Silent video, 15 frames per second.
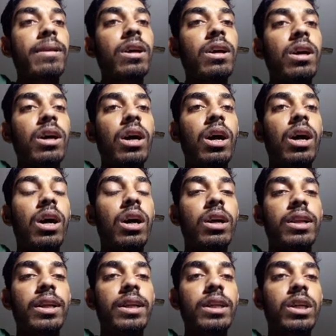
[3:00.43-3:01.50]
there
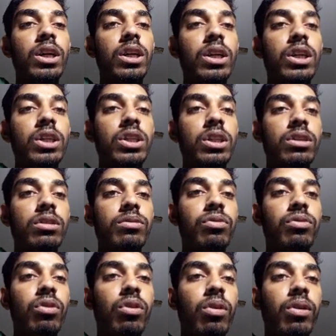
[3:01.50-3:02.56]
is a condition
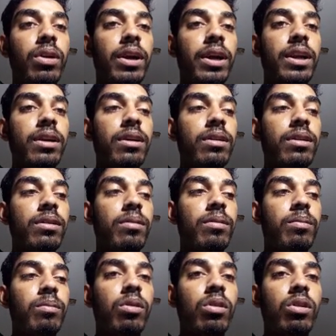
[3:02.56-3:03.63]
for n
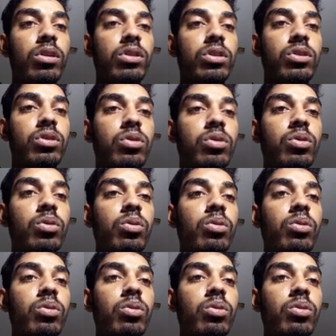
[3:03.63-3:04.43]
plus 2